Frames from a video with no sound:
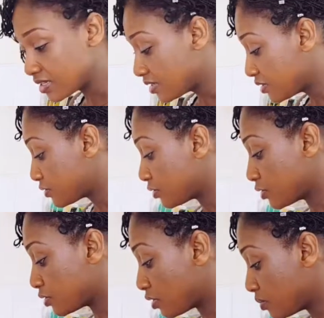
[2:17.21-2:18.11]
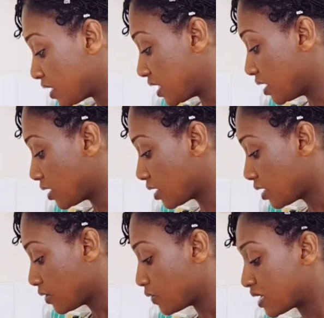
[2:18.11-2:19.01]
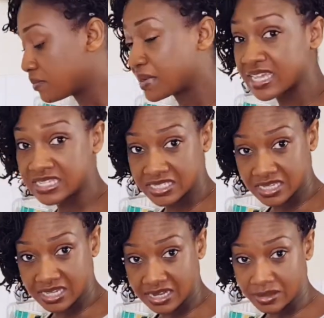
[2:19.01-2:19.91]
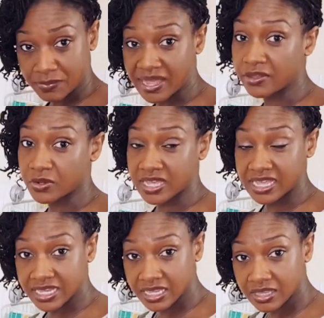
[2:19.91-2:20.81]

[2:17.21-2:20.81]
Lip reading: So normally when I'm buying chicken, I buy organic,